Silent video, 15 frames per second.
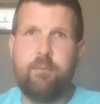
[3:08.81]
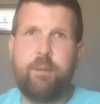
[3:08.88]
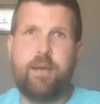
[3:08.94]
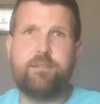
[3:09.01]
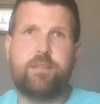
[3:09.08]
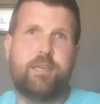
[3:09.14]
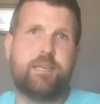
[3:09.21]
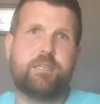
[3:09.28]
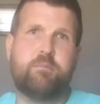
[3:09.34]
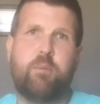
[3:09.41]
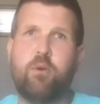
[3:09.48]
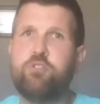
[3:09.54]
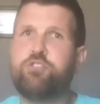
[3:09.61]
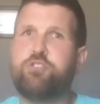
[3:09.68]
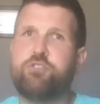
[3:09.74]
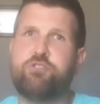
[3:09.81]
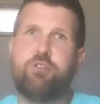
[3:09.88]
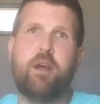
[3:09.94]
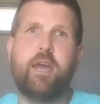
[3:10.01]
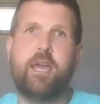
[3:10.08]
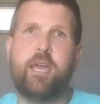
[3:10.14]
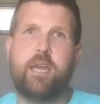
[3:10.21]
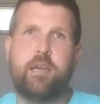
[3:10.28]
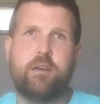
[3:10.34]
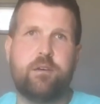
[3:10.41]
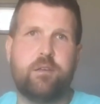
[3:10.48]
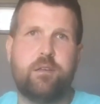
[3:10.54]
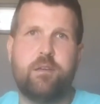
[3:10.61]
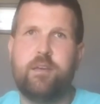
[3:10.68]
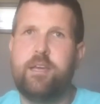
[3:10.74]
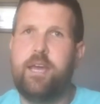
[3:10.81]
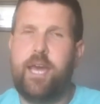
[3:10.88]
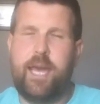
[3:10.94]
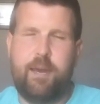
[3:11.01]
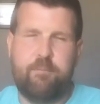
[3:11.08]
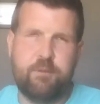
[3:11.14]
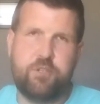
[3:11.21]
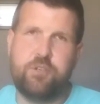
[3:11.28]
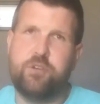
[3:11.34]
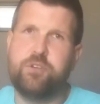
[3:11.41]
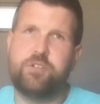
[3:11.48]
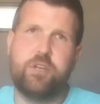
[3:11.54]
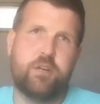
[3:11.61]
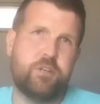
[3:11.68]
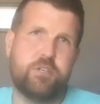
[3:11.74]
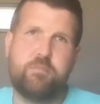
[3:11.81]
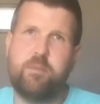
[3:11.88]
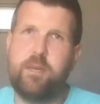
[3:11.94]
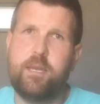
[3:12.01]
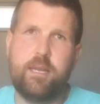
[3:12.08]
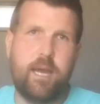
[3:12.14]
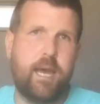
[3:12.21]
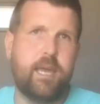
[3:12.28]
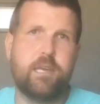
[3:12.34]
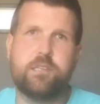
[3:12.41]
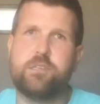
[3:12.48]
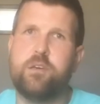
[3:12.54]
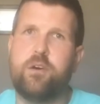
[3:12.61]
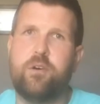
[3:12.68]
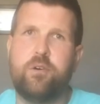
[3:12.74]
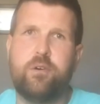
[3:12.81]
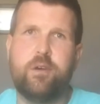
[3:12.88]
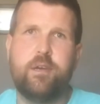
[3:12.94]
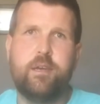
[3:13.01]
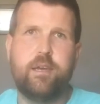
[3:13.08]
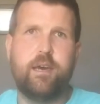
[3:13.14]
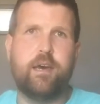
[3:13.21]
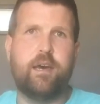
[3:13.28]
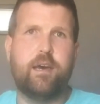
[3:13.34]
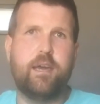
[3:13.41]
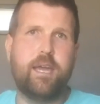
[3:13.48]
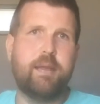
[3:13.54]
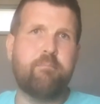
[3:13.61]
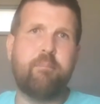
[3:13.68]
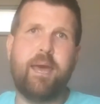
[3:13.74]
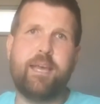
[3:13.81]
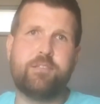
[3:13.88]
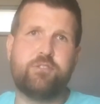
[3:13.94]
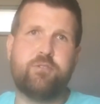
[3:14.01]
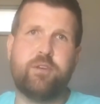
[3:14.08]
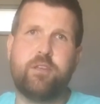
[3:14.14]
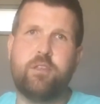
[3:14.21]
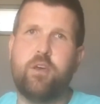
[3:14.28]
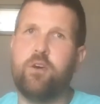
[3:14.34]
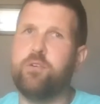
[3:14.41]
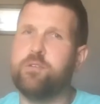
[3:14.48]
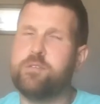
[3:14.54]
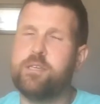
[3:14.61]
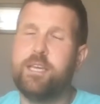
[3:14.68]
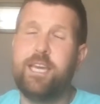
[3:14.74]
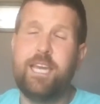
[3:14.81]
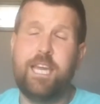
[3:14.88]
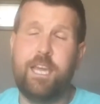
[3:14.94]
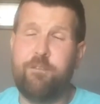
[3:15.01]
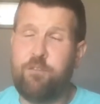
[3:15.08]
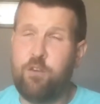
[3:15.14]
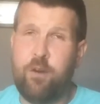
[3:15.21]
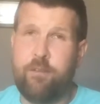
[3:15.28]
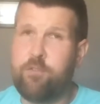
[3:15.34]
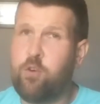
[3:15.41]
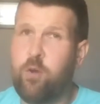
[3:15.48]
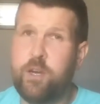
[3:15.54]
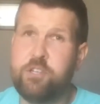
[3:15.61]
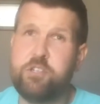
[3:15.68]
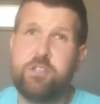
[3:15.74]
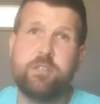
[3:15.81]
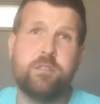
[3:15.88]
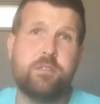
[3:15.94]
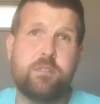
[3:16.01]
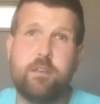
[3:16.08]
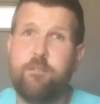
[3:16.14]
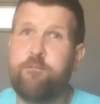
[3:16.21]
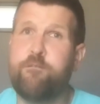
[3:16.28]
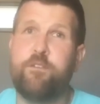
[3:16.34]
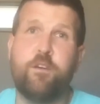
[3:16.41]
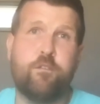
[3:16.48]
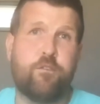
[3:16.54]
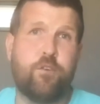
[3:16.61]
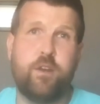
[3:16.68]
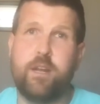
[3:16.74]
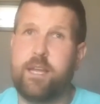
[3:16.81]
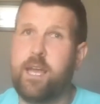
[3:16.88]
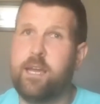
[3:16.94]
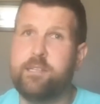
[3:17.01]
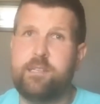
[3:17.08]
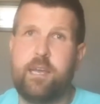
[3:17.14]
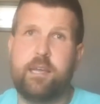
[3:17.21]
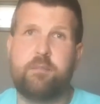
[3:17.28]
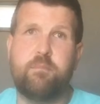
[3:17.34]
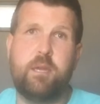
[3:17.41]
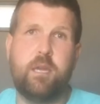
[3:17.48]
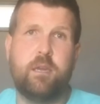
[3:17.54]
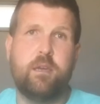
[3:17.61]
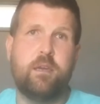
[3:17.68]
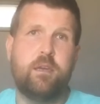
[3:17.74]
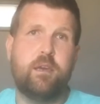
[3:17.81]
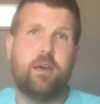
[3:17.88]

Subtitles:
about the exposure triangle, aperture, shutter speed, ISO, and mastering those. If you have questions, feel free to contact me.